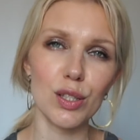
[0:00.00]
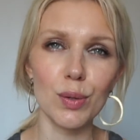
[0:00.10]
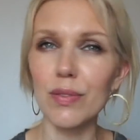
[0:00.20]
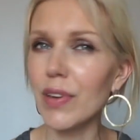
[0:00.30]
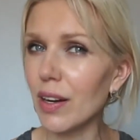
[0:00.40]
so
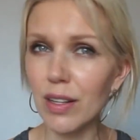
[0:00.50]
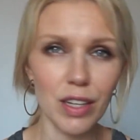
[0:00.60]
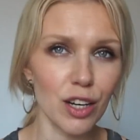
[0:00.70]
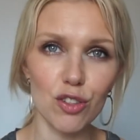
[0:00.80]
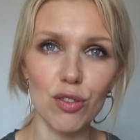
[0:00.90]
it's very
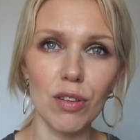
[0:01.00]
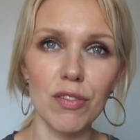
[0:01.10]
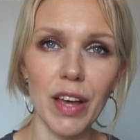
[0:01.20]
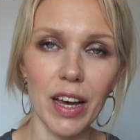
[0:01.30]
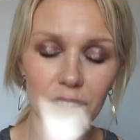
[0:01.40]
natural
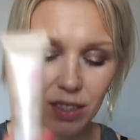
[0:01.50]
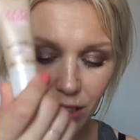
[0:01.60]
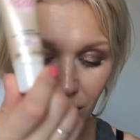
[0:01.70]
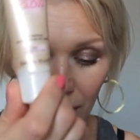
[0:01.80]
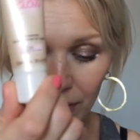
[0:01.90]
effect,
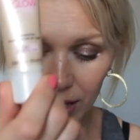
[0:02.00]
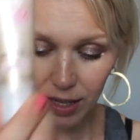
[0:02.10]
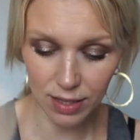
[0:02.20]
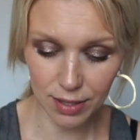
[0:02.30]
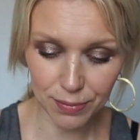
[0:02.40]
loving
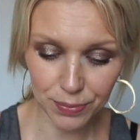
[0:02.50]
it.